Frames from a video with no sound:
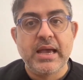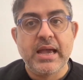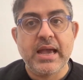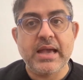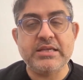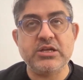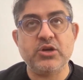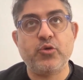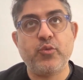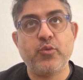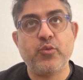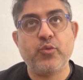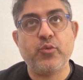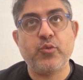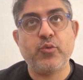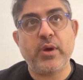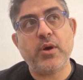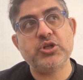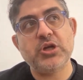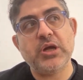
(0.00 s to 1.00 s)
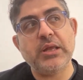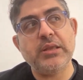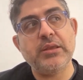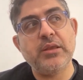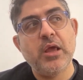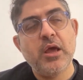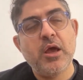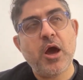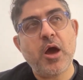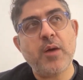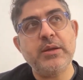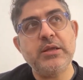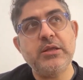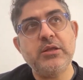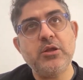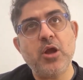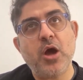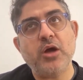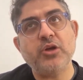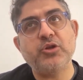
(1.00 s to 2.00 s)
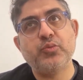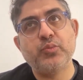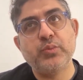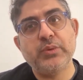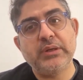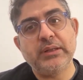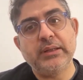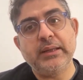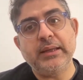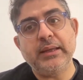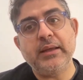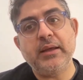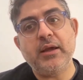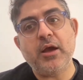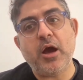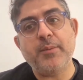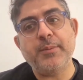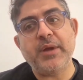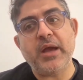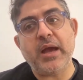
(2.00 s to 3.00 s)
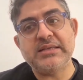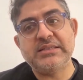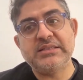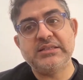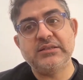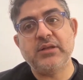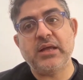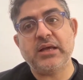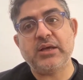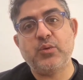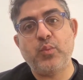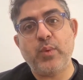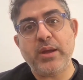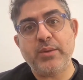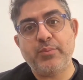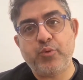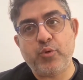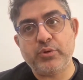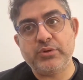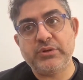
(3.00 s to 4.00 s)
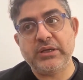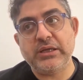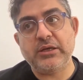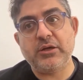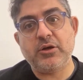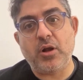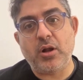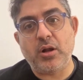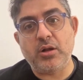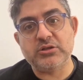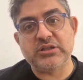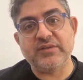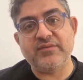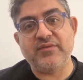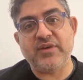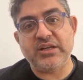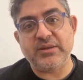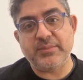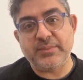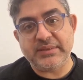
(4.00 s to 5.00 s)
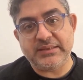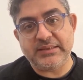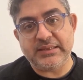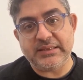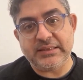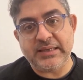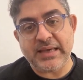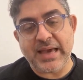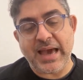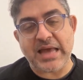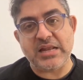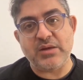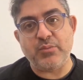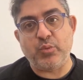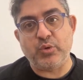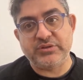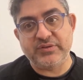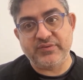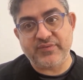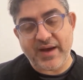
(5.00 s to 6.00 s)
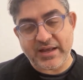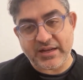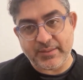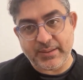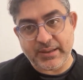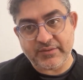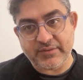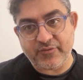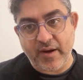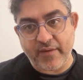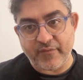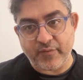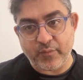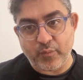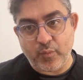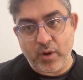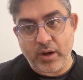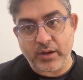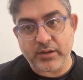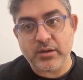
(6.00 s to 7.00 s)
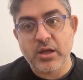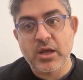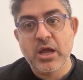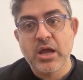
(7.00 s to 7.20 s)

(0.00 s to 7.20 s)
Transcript: Is a great question. I mean, not really. I mean, I still like whey protein, collagen, vitamin D, and a multivitamin for everyone.